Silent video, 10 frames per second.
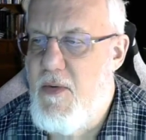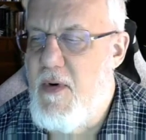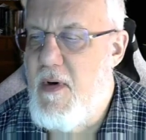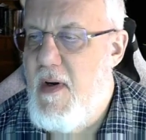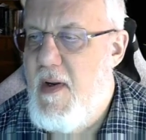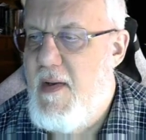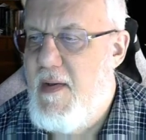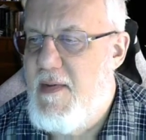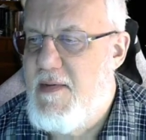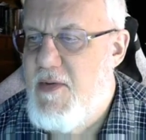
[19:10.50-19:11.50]
So you'd
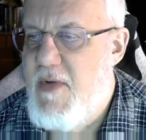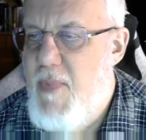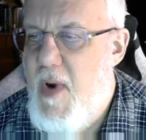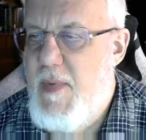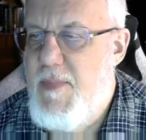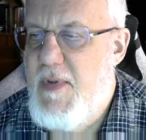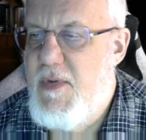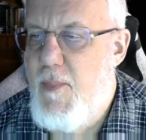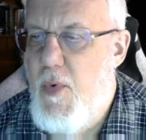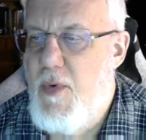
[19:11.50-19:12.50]
probably build the border
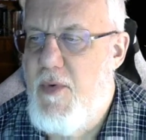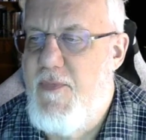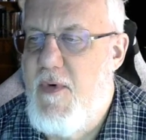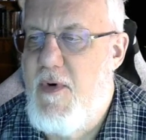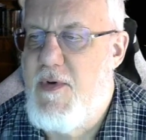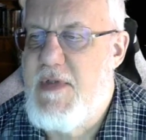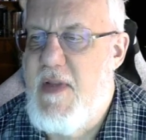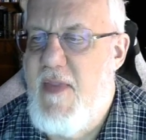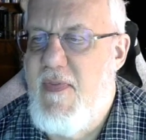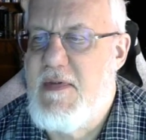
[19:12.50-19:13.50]
first and then this little
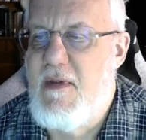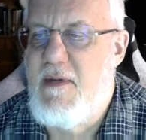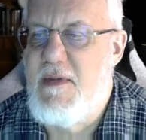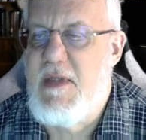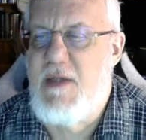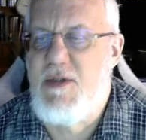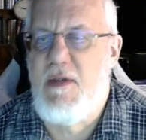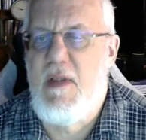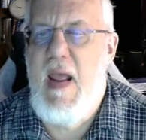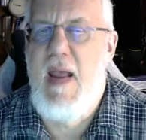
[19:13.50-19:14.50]
section last,
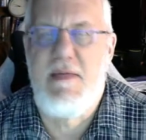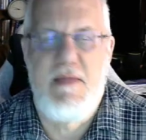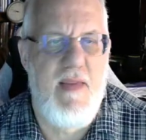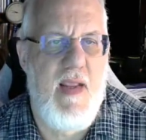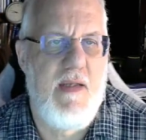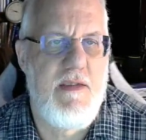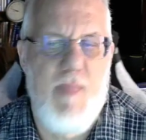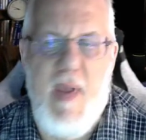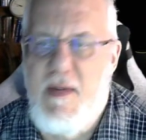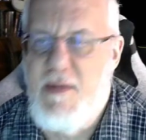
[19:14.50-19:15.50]
and that gets back
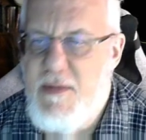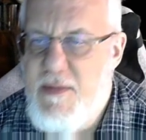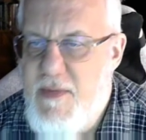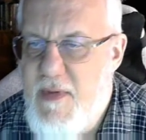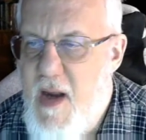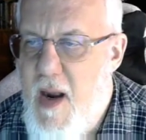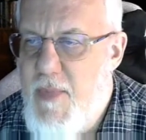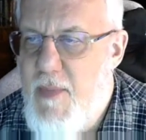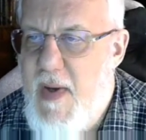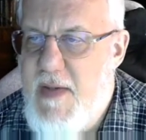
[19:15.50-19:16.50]
to the compromises
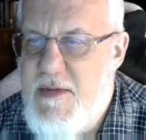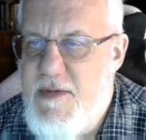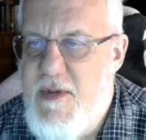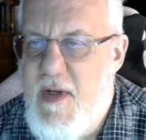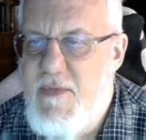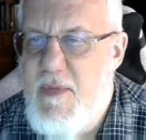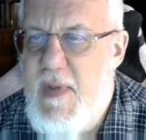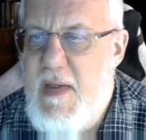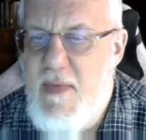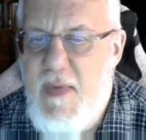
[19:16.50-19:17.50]
you have to make in the
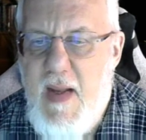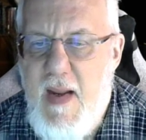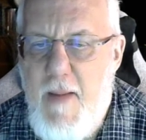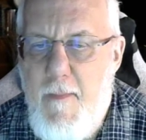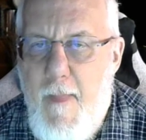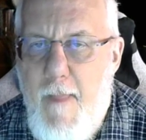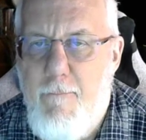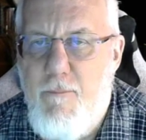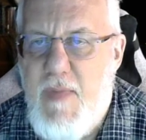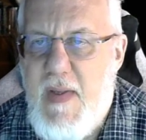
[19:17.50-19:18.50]
game. Can't
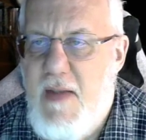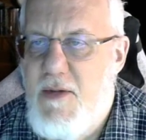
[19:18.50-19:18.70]
do it all.